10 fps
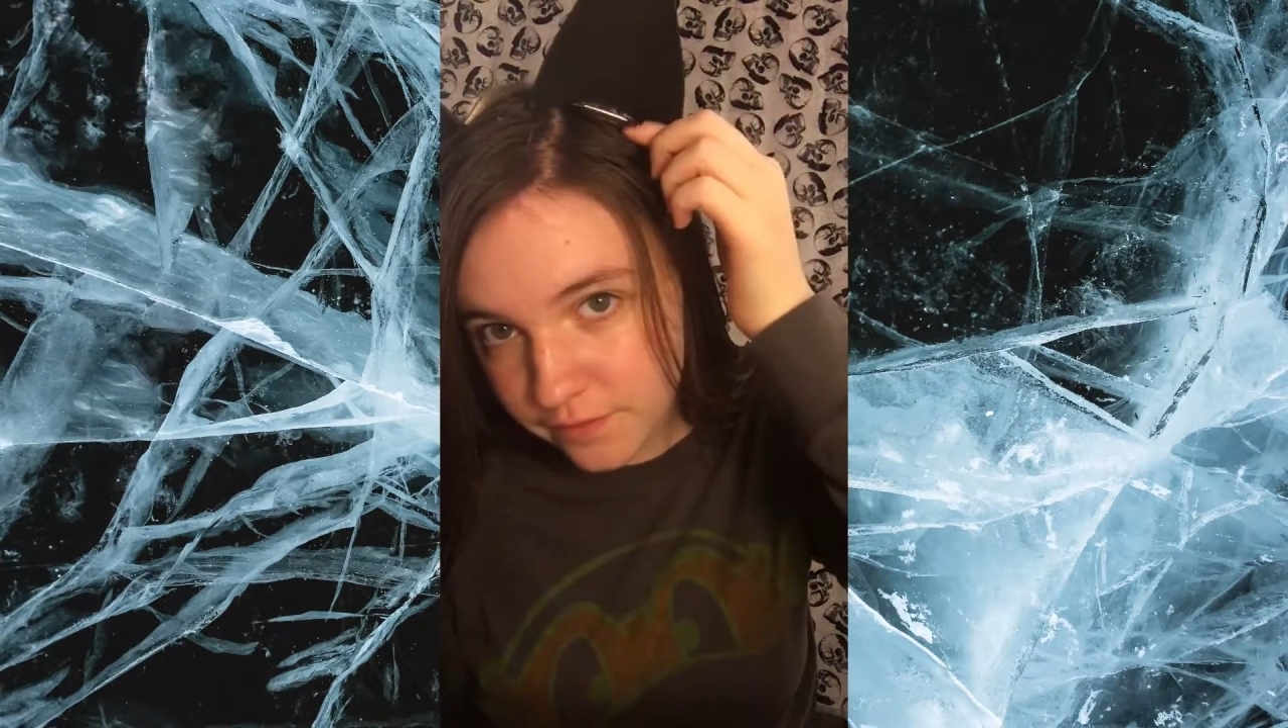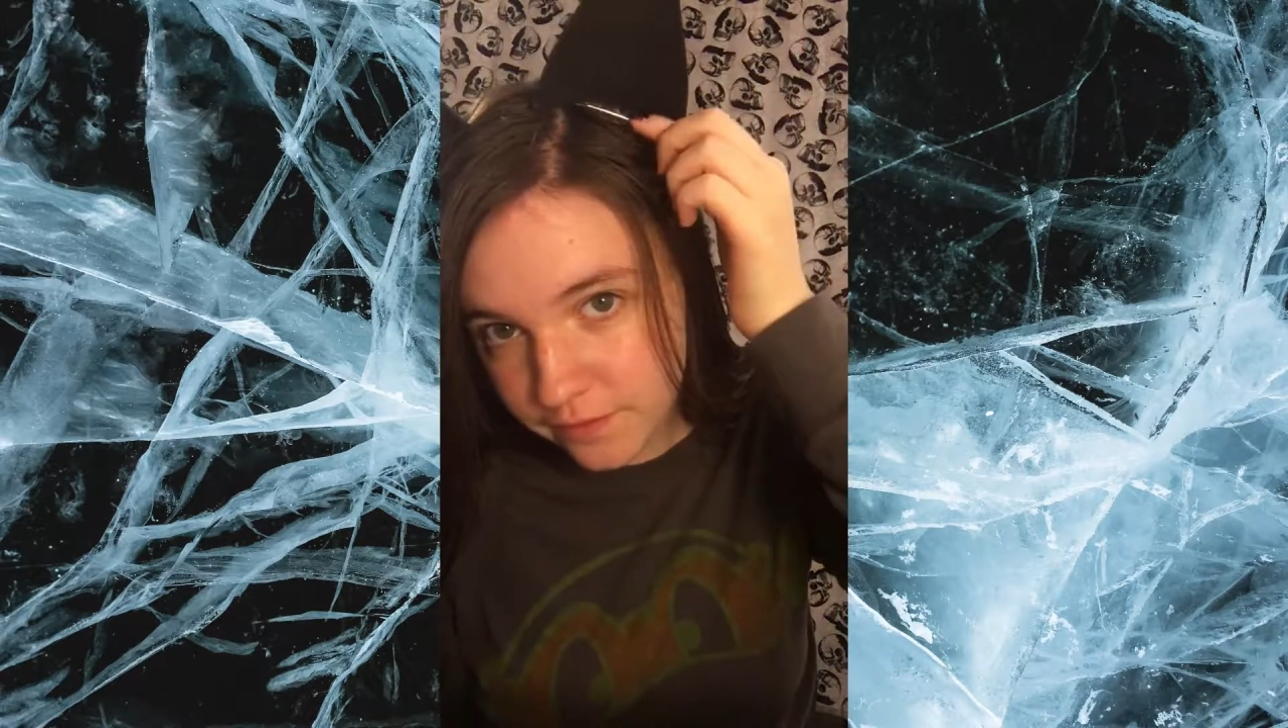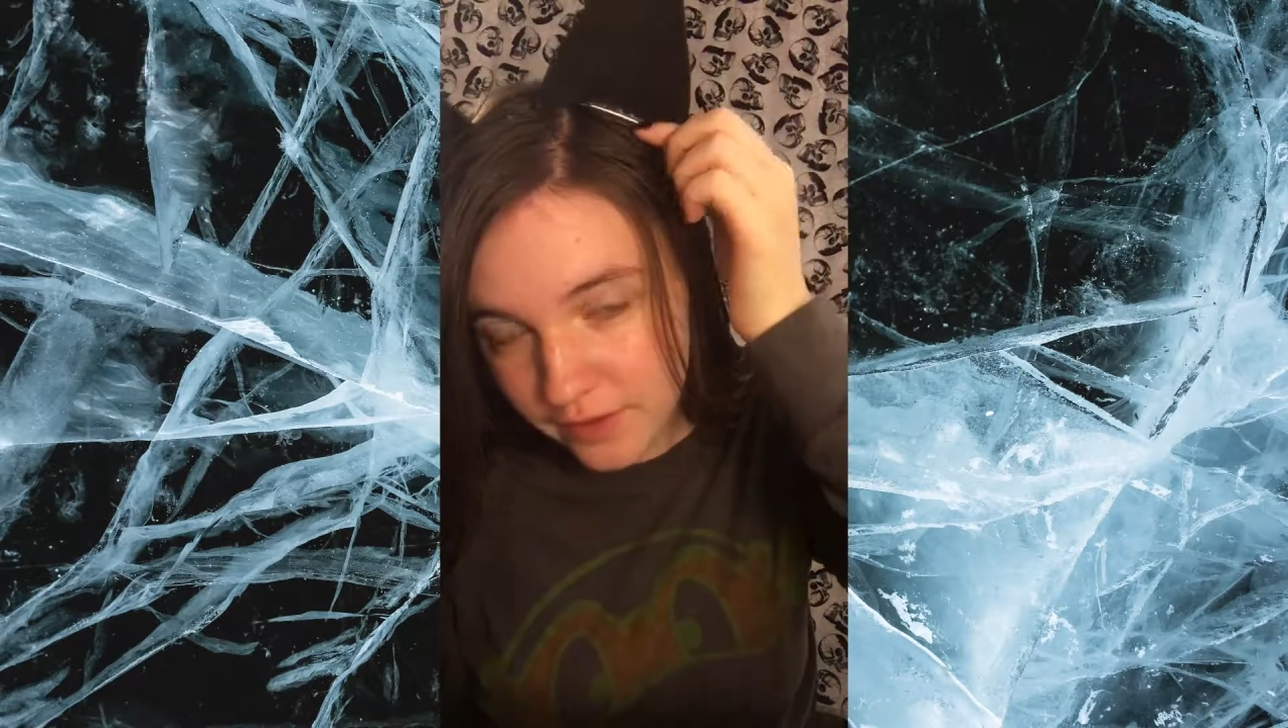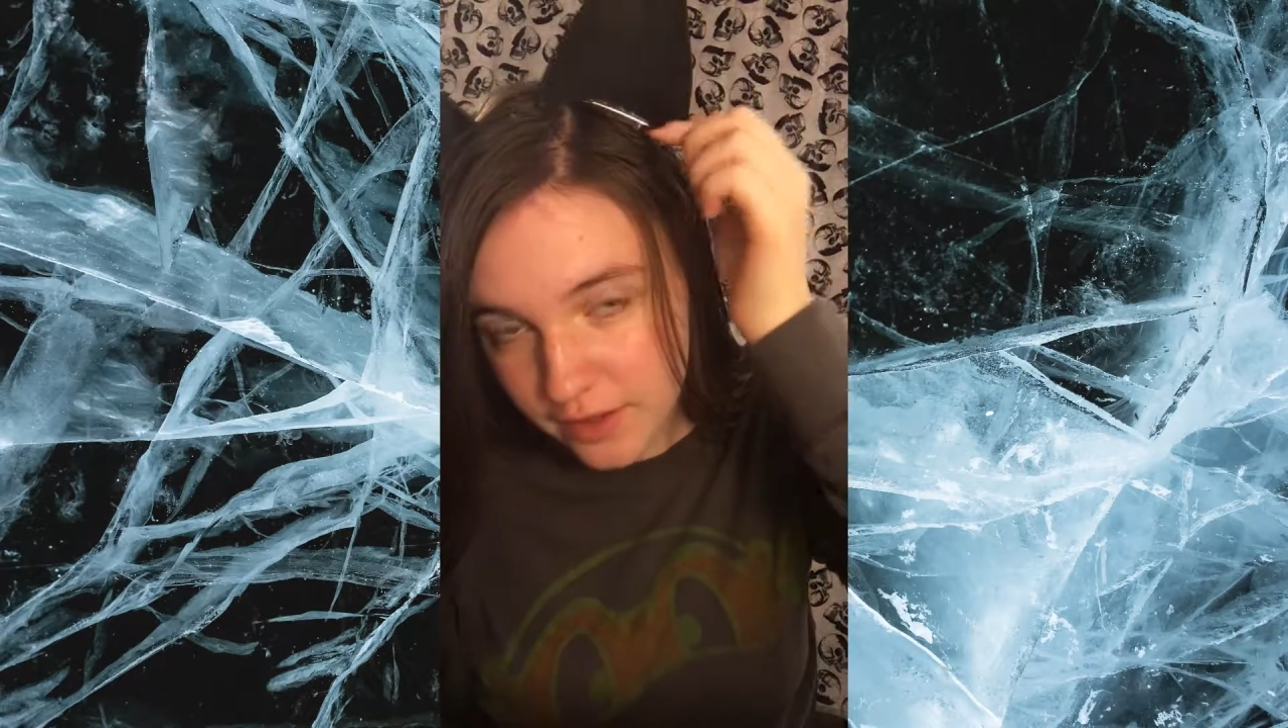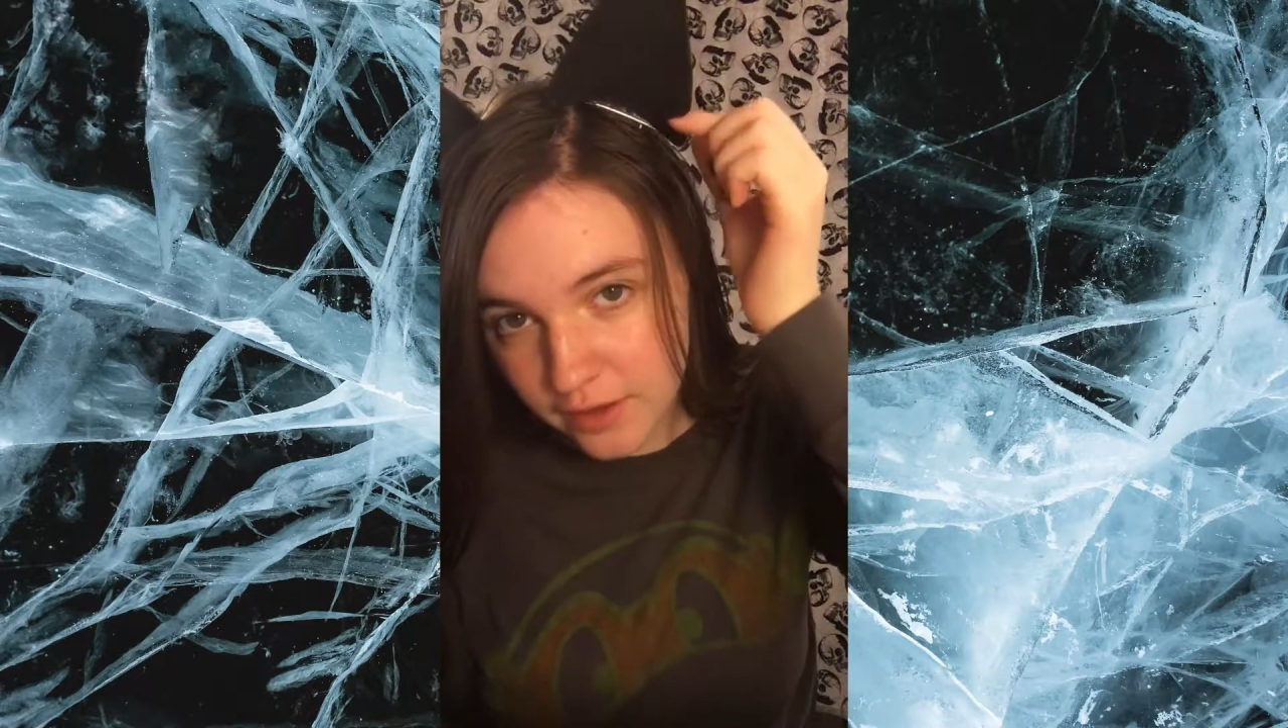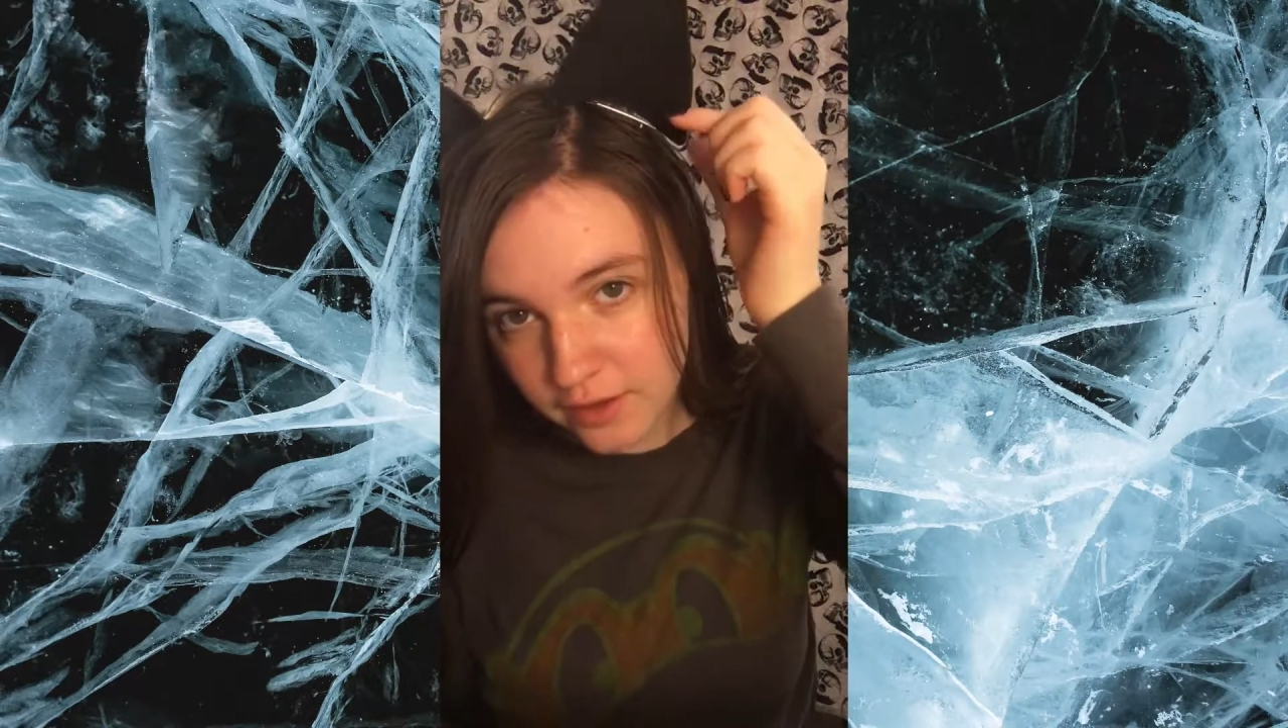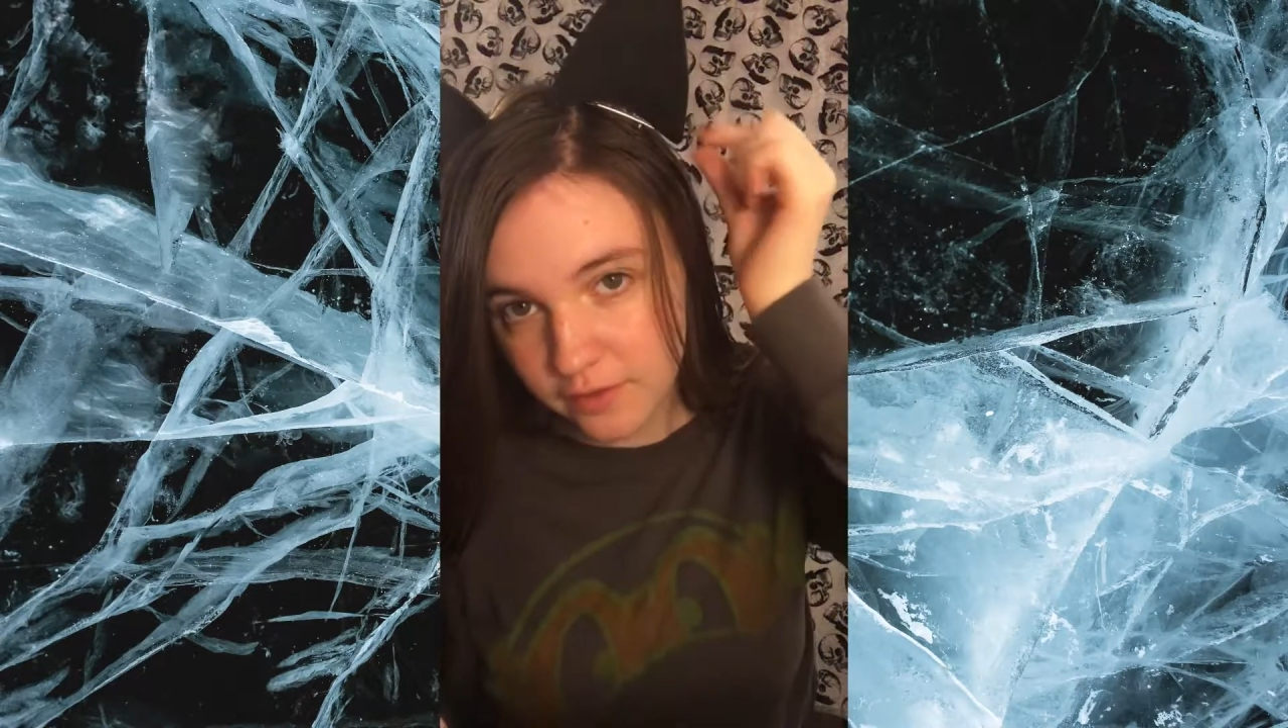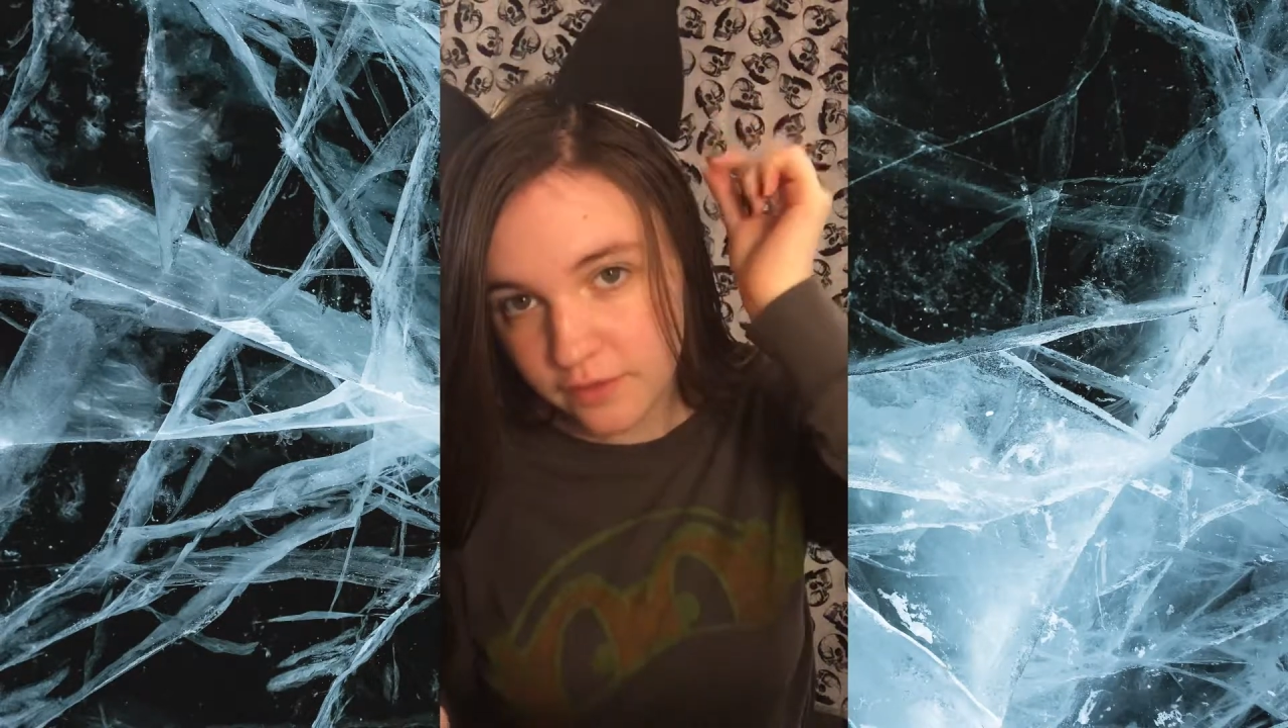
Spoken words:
see